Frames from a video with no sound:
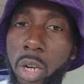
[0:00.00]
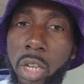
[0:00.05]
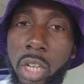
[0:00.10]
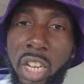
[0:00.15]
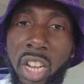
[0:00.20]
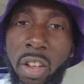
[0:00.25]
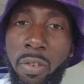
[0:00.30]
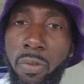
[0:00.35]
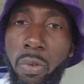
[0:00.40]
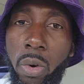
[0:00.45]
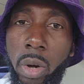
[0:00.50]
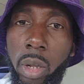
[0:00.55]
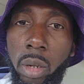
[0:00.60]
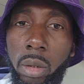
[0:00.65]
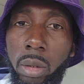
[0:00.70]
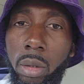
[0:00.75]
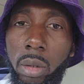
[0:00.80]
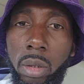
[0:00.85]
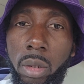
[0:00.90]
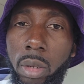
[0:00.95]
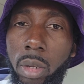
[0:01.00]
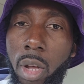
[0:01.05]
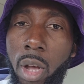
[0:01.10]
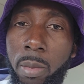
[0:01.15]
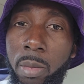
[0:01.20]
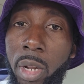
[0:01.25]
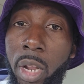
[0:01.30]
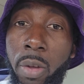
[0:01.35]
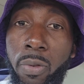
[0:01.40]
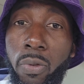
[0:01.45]
a different,
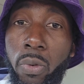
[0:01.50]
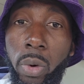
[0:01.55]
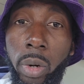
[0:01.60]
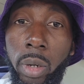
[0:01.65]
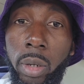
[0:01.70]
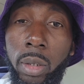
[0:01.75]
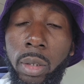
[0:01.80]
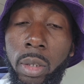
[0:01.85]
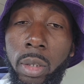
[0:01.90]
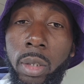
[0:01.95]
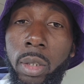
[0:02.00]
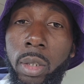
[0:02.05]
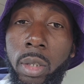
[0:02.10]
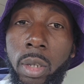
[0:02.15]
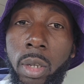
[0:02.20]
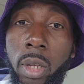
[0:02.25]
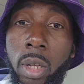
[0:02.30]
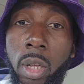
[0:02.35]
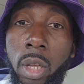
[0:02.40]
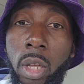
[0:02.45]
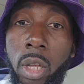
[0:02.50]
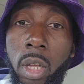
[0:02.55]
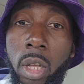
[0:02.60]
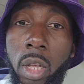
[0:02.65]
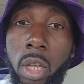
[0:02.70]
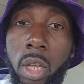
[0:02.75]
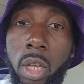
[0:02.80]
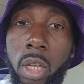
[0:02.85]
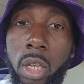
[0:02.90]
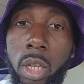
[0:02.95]
I'm different.
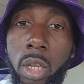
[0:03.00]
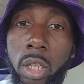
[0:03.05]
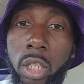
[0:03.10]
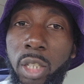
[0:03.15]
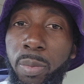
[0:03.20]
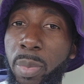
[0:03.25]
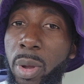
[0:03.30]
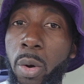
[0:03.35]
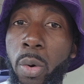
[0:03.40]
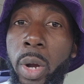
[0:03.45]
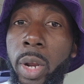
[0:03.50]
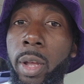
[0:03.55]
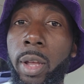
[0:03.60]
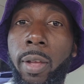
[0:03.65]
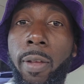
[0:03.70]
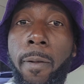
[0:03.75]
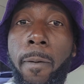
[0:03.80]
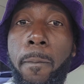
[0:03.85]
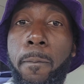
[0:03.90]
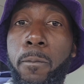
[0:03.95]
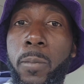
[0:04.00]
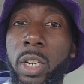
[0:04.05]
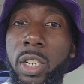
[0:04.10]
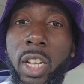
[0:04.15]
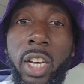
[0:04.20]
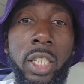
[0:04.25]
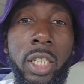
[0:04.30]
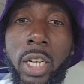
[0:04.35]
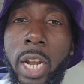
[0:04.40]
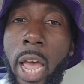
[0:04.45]
Spirit
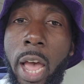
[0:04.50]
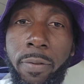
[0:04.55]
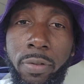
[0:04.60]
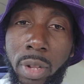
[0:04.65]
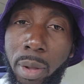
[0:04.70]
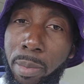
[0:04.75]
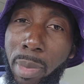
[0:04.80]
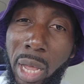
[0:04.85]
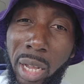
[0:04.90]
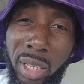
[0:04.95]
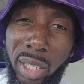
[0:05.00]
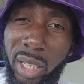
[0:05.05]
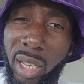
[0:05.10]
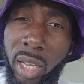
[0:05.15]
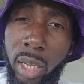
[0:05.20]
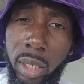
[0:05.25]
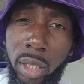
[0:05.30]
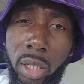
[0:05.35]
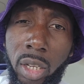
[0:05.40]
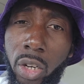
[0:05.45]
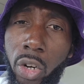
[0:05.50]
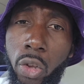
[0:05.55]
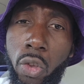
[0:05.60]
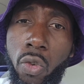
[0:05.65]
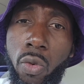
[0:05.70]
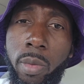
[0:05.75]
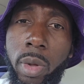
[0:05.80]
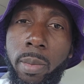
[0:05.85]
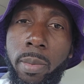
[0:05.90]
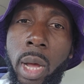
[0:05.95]
doesn't have to make sense to the
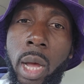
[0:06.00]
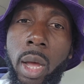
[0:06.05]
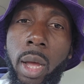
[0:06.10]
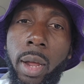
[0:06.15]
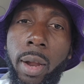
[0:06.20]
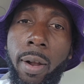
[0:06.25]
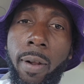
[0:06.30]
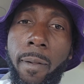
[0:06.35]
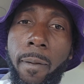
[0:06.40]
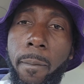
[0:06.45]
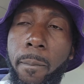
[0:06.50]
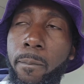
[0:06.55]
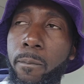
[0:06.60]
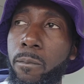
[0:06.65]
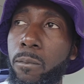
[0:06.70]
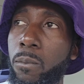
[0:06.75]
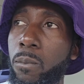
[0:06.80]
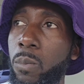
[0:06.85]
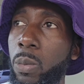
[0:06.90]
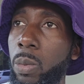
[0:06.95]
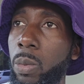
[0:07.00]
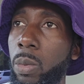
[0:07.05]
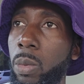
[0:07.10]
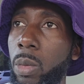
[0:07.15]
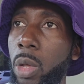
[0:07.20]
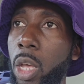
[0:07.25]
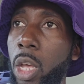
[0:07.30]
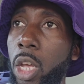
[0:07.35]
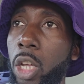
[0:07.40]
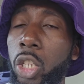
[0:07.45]
human mind.
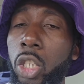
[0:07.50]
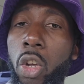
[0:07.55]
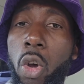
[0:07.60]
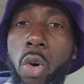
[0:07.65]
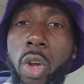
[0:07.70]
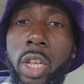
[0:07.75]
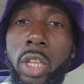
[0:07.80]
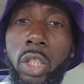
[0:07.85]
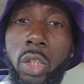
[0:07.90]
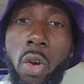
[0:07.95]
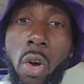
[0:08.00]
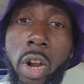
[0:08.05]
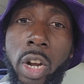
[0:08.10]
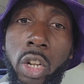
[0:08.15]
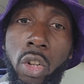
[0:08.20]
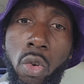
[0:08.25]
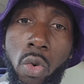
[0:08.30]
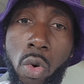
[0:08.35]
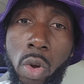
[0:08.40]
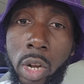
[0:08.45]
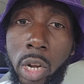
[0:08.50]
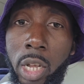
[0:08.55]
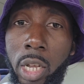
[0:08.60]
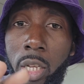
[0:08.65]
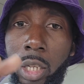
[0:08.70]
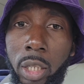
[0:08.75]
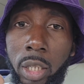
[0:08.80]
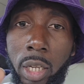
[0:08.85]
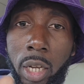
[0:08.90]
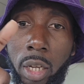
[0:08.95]
So he started doing
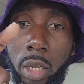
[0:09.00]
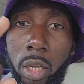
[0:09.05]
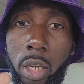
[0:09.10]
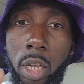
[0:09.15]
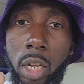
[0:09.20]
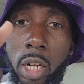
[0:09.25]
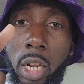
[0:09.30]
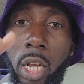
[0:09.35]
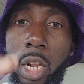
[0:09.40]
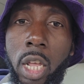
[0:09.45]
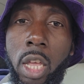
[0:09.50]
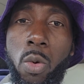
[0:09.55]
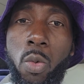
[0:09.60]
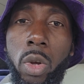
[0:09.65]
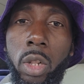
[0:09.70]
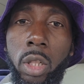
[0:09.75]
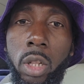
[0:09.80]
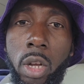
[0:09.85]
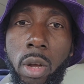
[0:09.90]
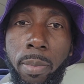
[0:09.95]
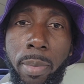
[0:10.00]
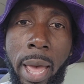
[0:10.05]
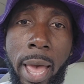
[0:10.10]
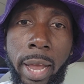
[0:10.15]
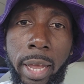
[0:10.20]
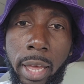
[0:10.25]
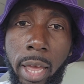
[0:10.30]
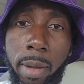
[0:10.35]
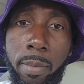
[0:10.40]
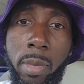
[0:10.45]
these, and then he would look
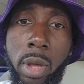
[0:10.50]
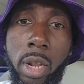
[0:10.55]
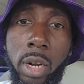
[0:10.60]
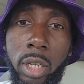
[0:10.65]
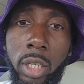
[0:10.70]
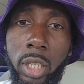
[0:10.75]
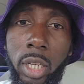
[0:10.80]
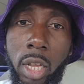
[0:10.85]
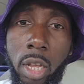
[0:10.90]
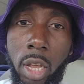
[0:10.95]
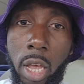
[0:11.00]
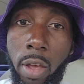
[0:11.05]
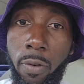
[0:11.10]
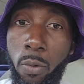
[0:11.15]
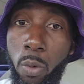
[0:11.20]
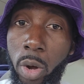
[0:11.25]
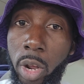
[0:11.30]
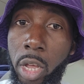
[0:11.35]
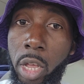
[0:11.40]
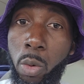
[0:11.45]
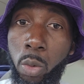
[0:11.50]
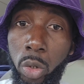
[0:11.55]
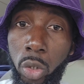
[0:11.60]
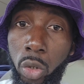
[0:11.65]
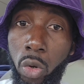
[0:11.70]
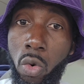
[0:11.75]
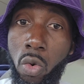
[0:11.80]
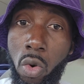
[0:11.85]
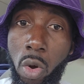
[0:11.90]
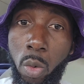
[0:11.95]
back at me to see if what he was
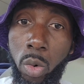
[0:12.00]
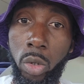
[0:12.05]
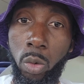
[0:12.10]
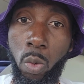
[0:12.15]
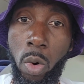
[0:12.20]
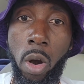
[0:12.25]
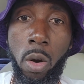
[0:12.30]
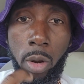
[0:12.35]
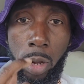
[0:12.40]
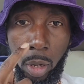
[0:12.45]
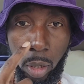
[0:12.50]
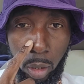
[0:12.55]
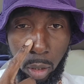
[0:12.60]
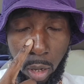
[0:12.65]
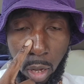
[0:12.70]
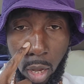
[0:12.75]
doing was working.